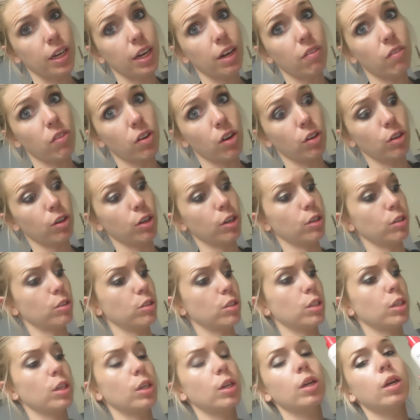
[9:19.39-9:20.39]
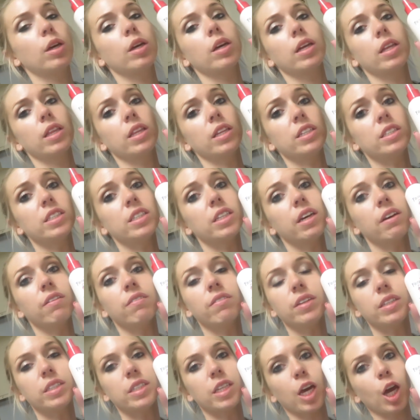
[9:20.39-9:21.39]
Not all girls. This
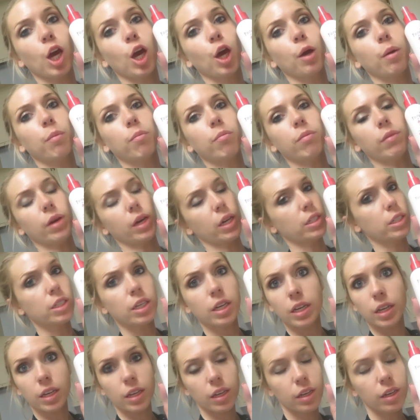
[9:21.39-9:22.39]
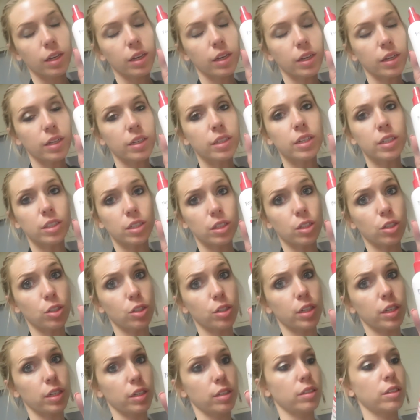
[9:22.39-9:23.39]
stuff is like magic. It does the
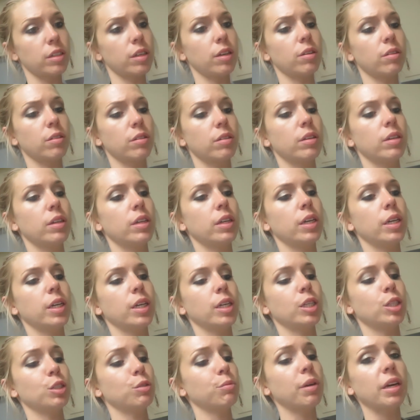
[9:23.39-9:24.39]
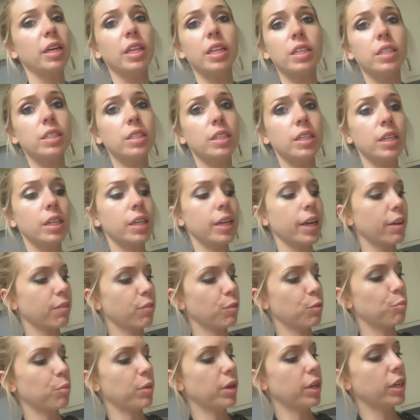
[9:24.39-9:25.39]
trick. So spray this in
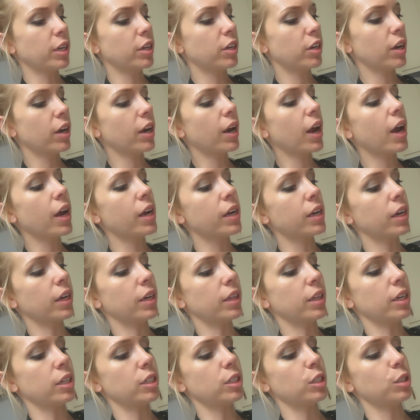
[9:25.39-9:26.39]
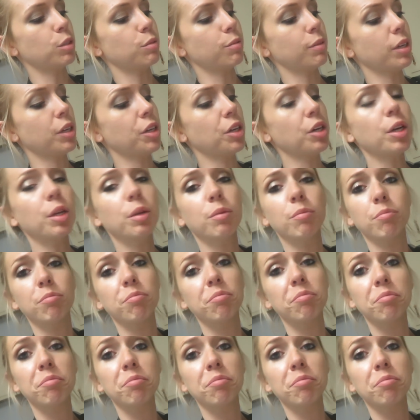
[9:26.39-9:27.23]
every morning or night and they should be good.